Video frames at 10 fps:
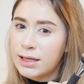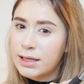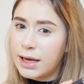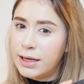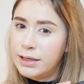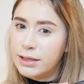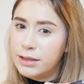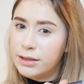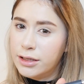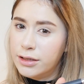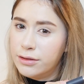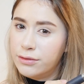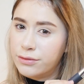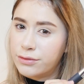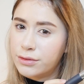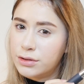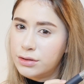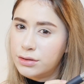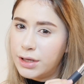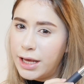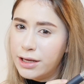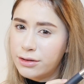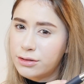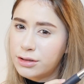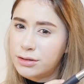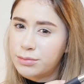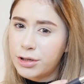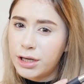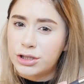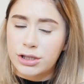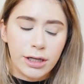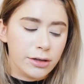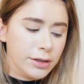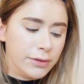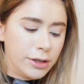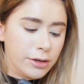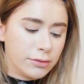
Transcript: kind of angled brush. I don't even